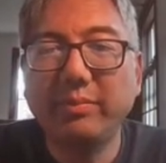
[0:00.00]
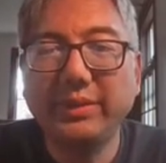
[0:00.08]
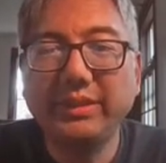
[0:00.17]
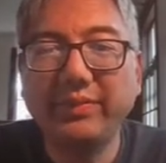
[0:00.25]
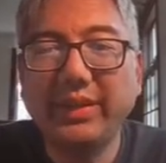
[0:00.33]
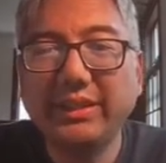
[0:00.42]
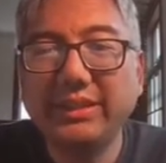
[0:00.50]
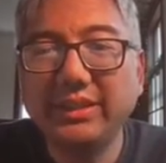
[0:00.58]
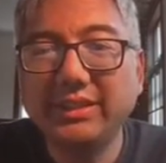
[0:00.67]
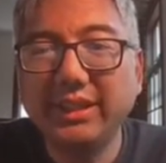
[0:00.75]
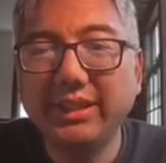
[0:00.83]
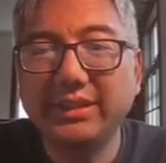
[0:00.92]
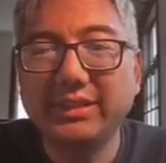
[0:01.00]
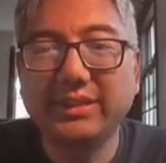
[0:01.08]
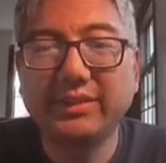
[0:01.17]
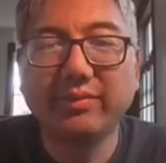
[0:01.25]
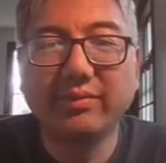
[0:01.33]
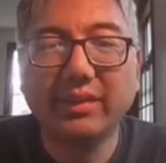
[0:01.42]
bishop takes
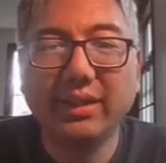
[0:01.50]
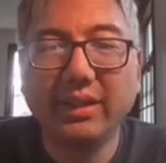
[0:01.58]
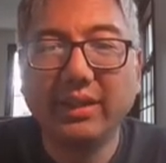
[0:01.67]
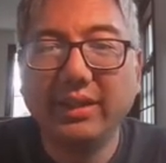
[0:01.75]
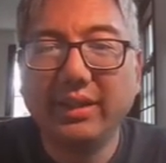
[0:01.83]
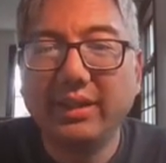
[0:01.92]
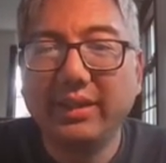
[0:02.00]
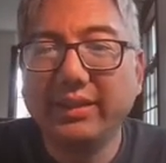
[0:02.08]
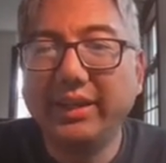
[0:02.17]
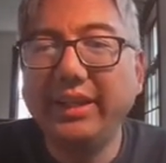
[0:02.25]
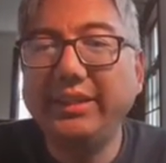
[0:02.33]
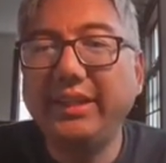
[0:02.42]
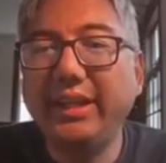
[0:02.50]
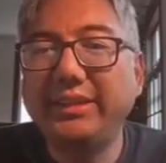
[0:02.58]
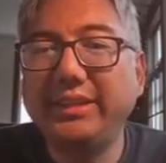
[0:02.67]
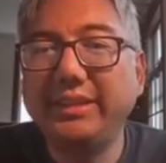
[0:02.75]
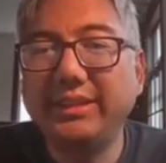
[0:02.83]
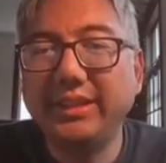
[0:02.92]
e6, knight
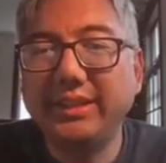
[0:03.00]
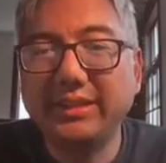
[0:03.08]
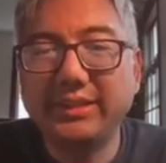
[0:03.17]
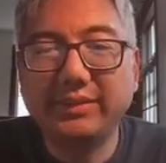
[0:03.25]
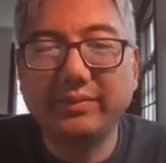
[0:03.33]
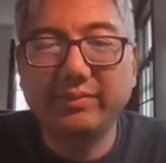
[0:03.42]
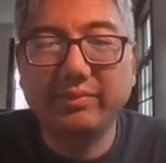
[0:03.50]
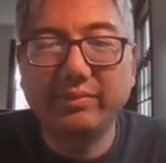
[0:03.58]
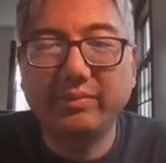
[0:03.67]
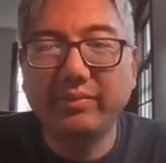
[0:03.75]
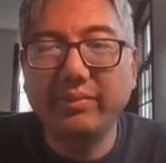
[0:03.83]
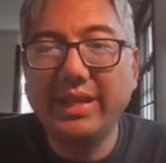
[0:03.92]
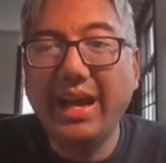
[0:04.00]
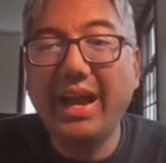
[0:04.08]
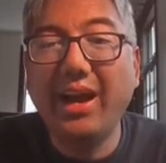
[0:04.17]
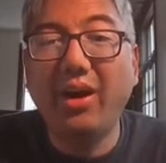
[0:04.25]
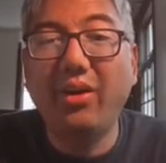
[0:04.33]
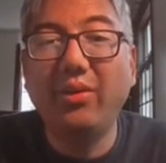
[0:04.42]
takes e6.
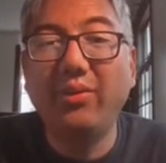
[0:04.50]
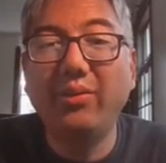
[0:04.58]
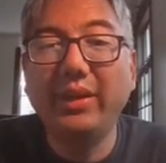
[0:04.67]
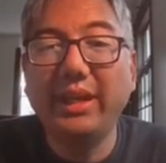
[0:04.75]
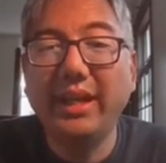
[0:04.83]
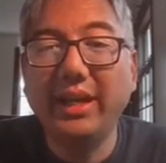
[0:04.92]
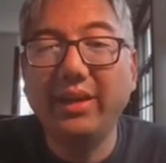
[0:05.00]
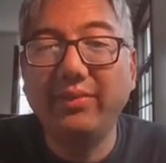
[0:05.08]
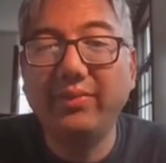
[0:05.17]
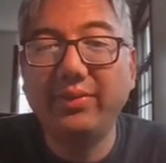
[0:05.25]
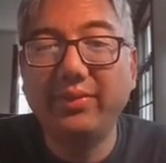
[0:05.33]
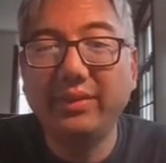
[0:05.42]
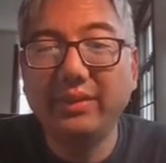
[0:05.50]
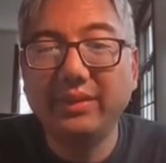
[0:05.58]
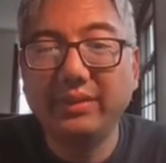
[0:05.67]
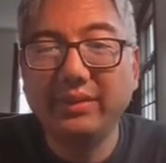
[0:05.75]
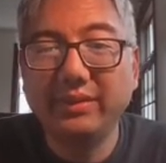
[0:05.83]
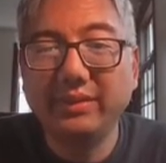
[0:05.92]
Now we have
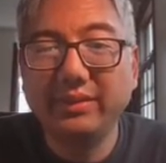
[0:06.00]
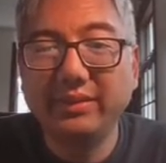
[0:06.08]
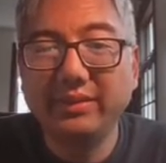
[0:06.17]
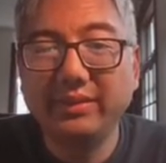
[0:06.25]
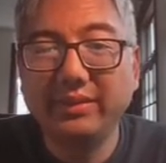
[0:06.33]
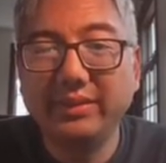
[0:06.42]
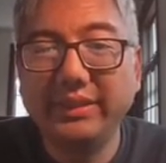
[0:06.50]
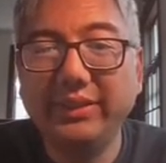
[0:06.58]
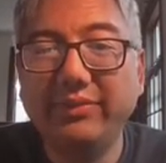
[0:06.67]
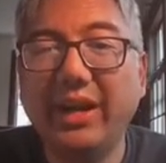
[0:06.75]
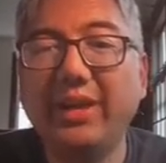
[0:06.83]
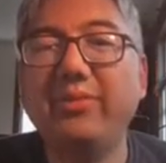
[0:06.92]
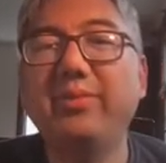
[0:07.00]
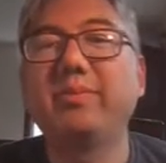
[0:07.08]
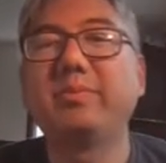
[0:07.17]
d5.